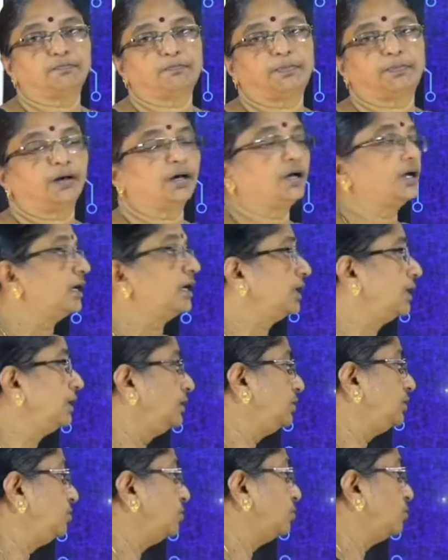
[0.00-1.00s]
per
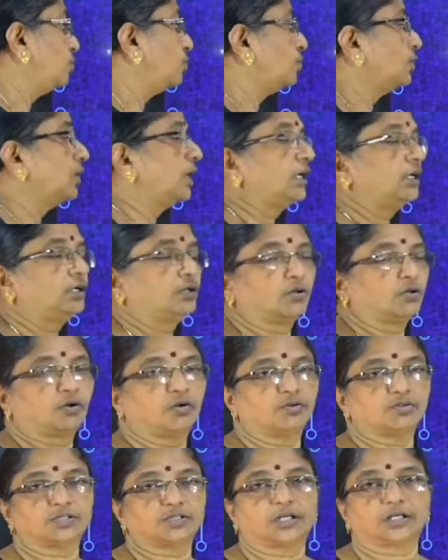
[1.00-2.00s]
unit
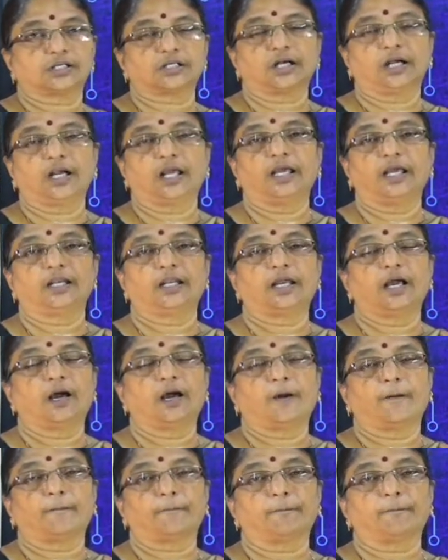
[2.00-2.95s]
cross sectional area,